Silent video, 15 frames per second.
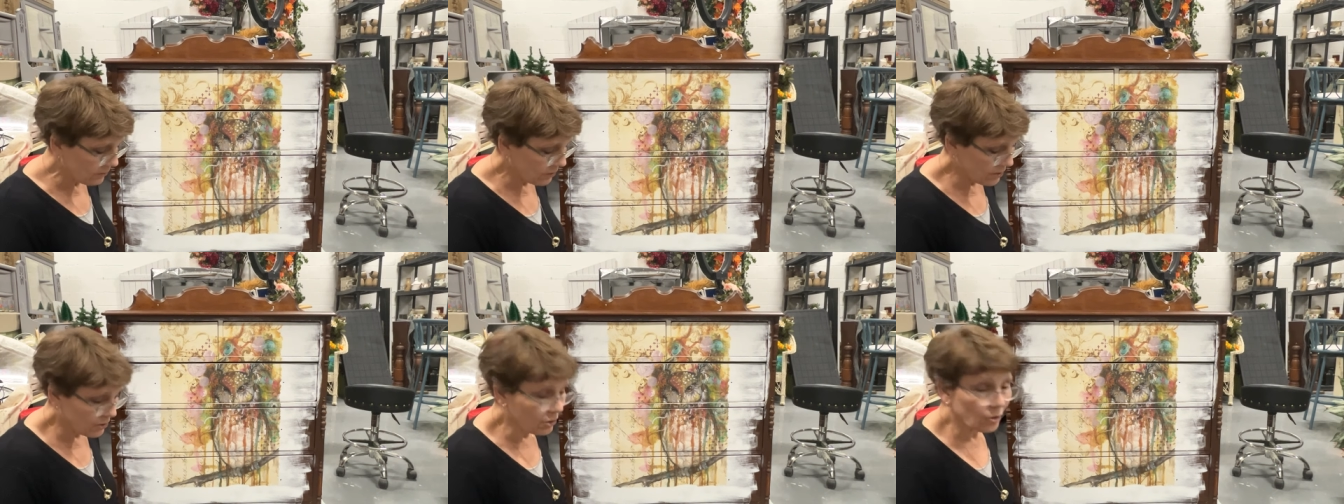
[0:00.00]

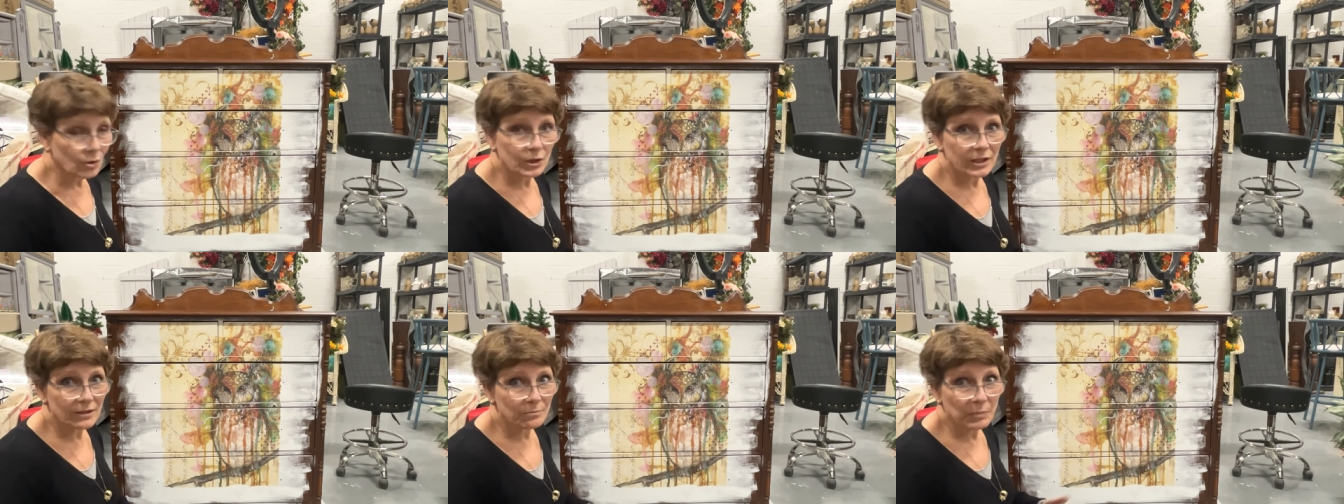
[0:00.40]

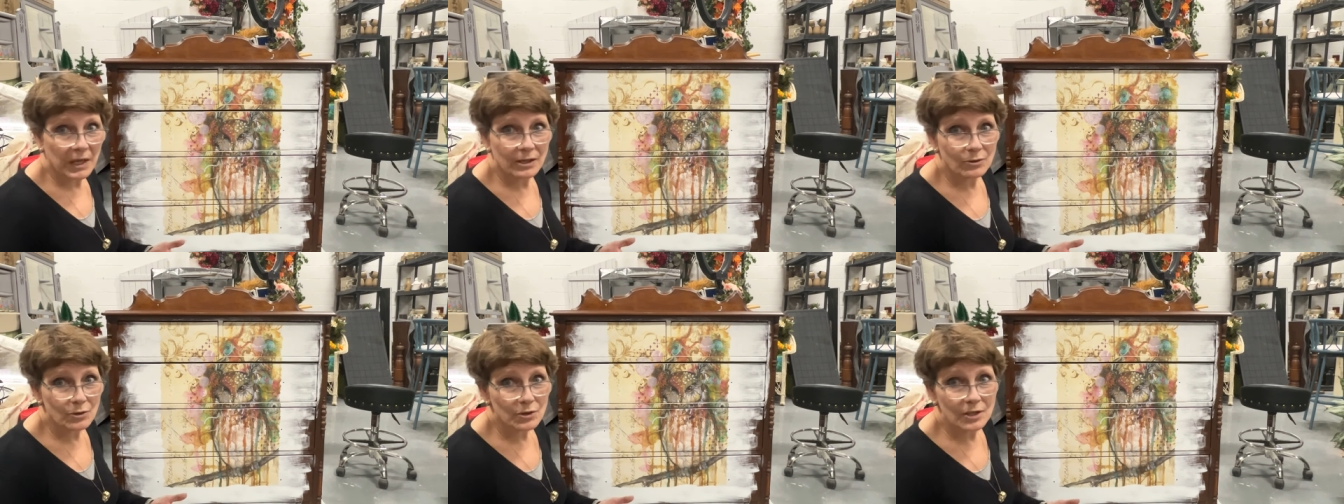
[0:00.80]
Rust-Oleum
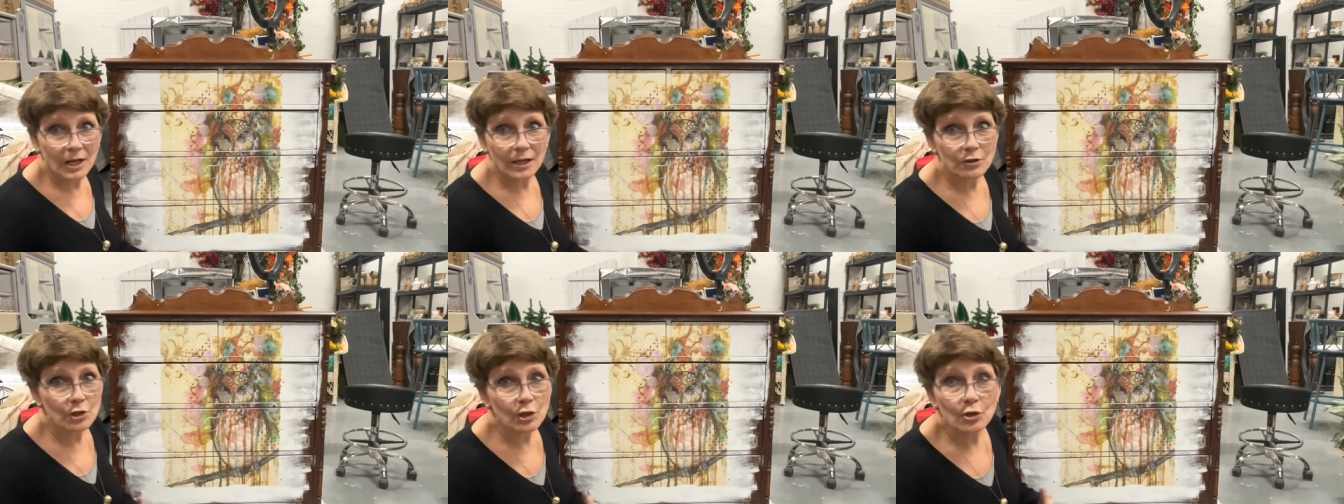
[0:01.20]
Painter's
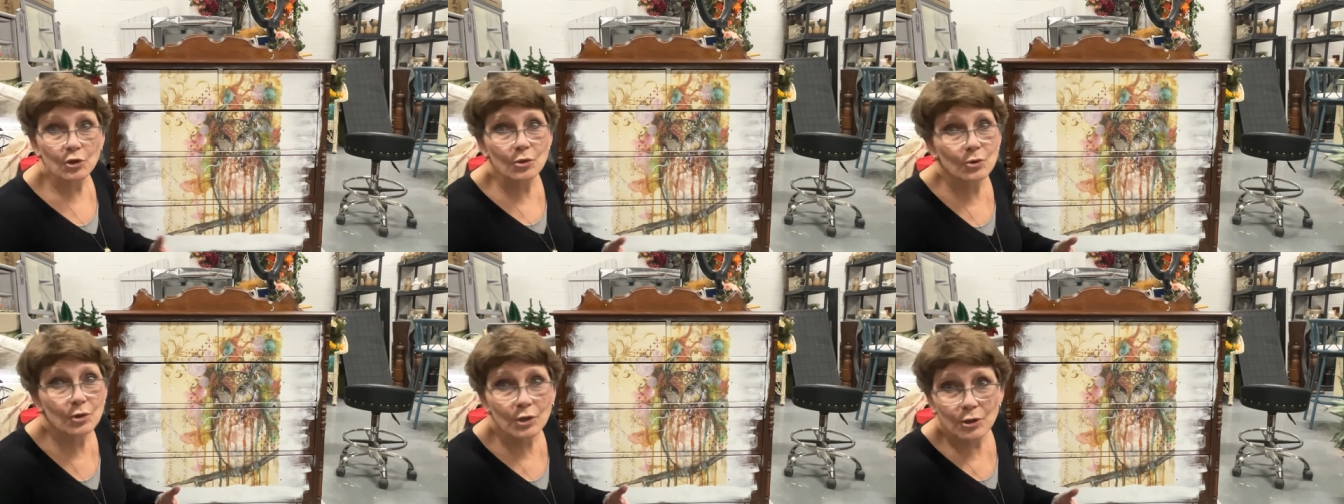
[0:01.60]
Touch.
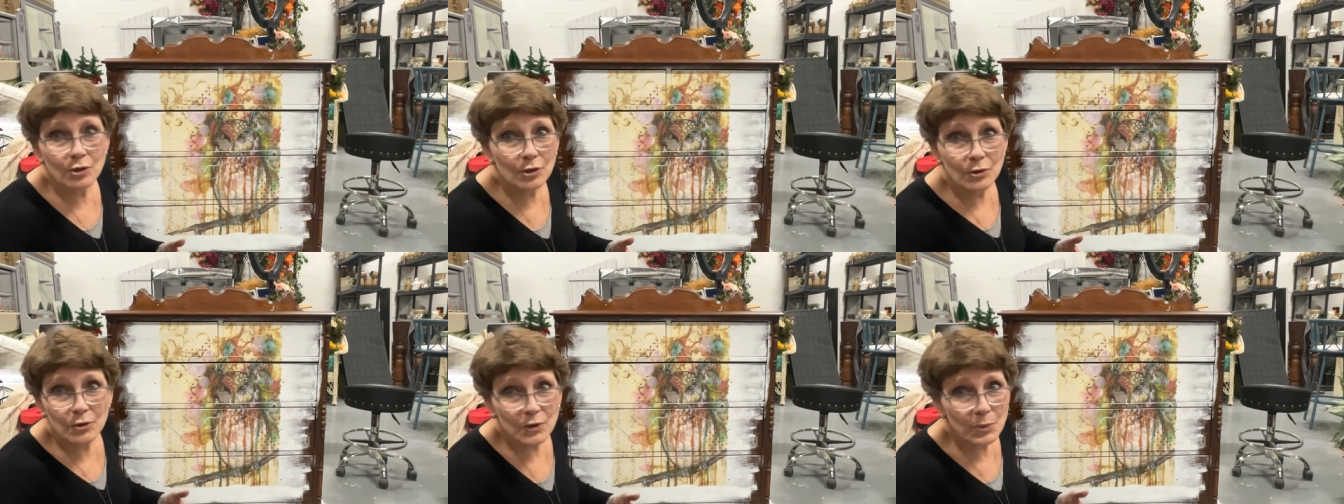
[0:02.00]
You
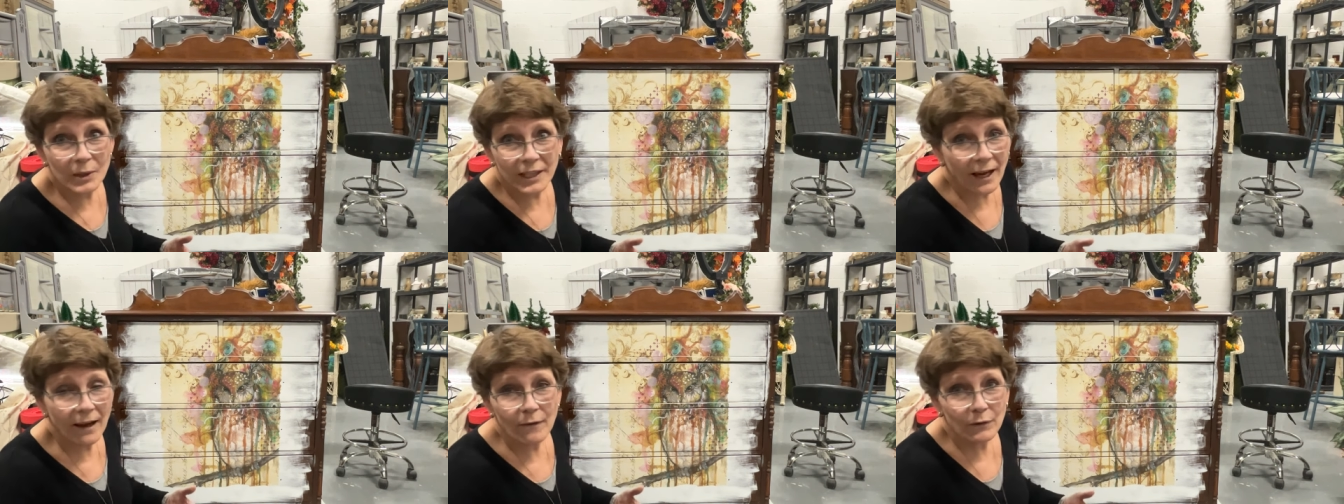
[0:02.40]
could use
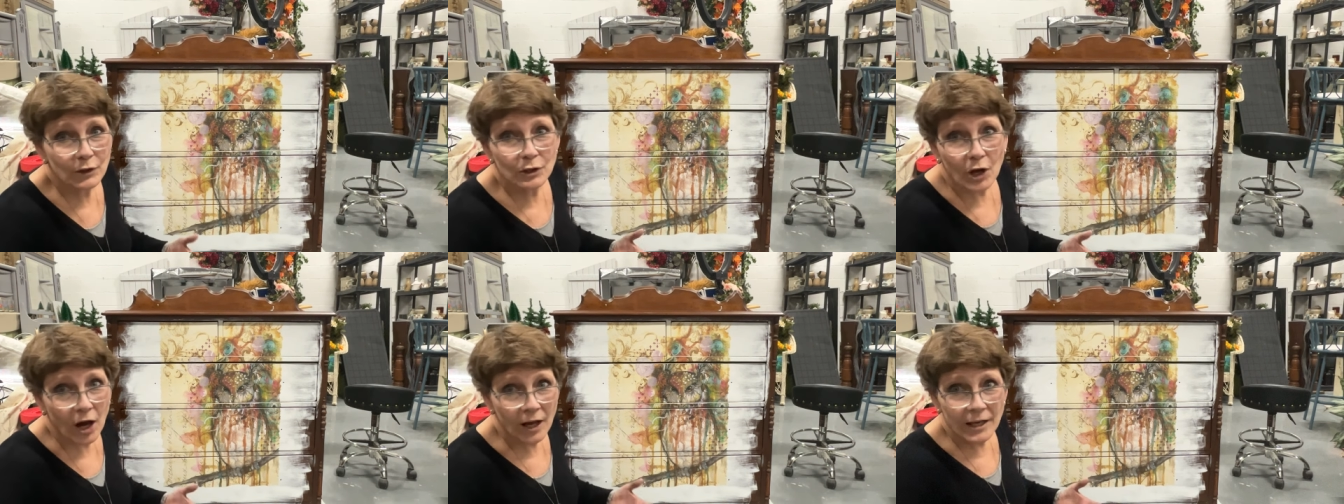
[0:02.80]
whatever
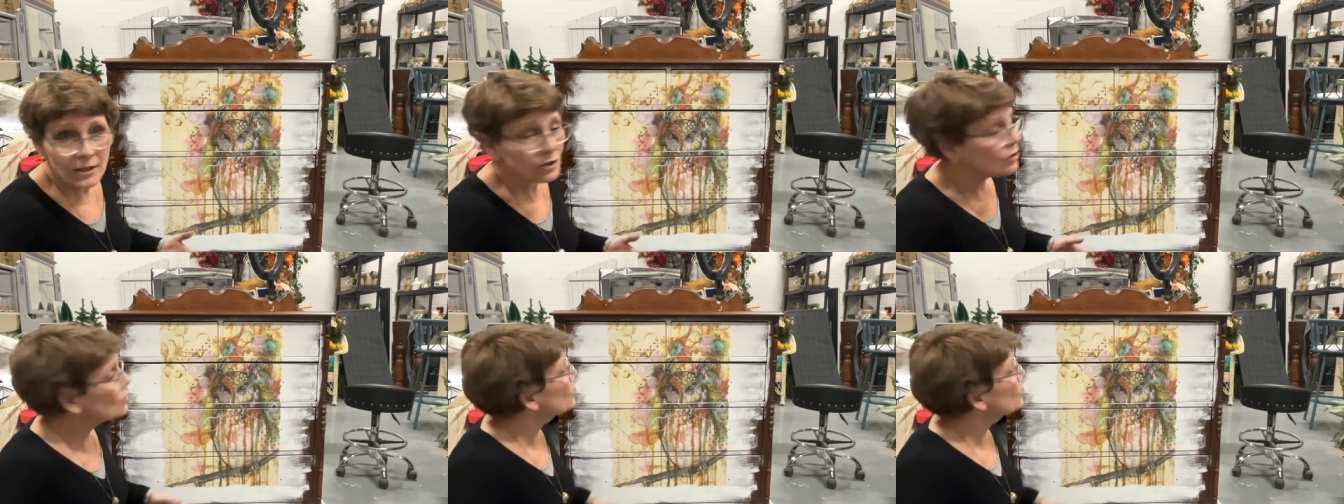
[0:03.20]
kind you